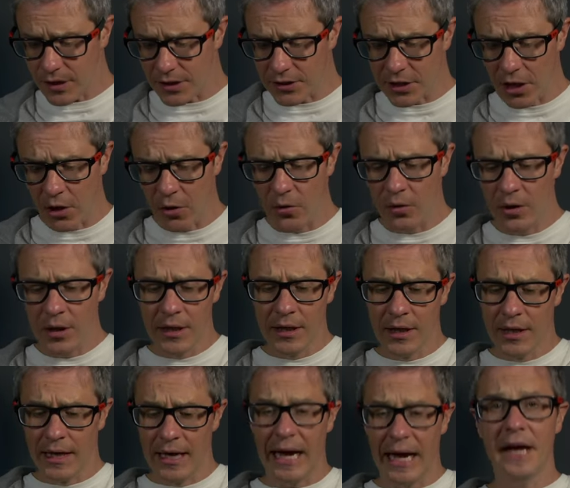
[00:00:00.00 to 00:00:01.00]
So
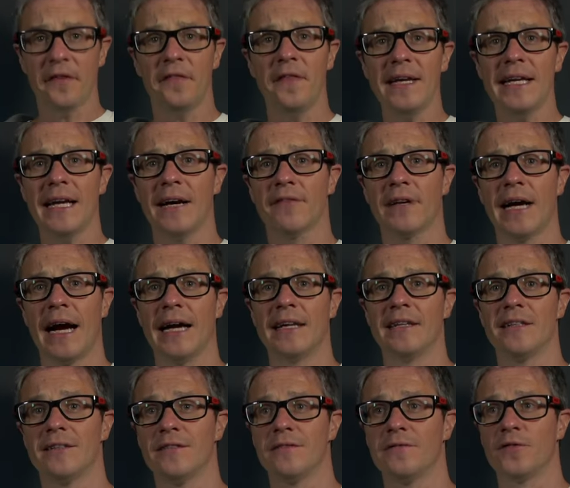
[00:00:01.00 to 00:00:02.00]
I think I've kind
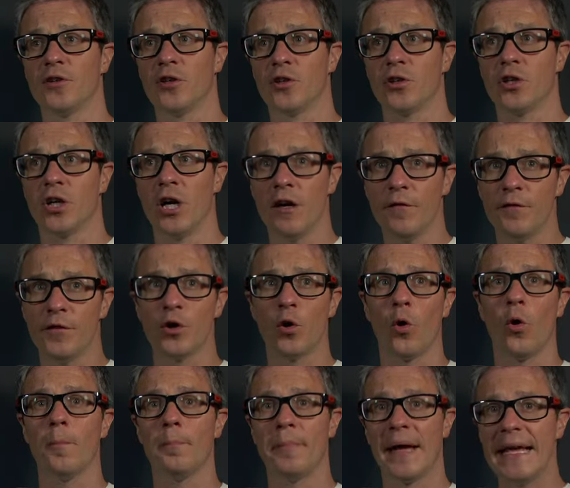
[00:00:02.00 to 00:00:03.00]
of covered
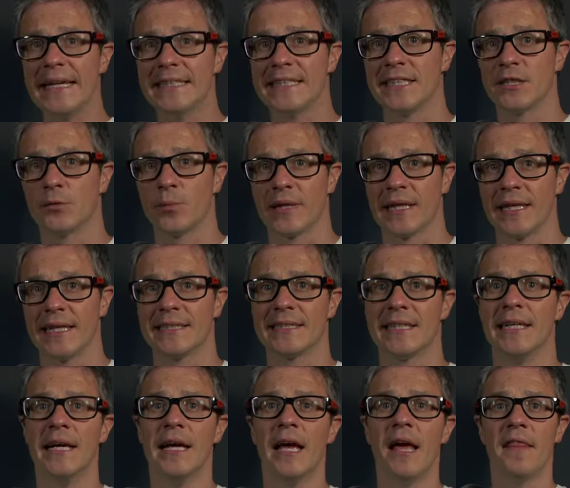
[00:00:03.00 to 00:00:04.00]
all bases with
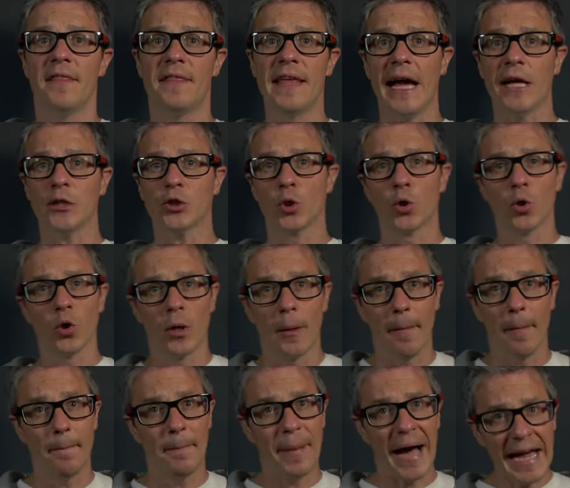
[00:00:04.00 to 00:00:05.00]
it. The
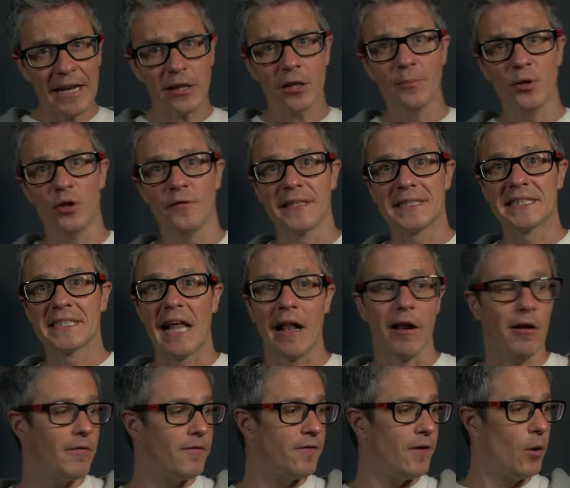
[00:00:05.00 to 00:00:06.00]
actual paddle move
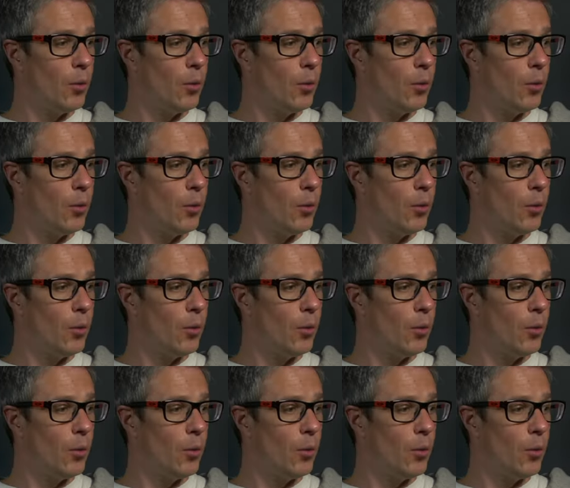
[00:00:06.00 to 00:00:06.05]
itself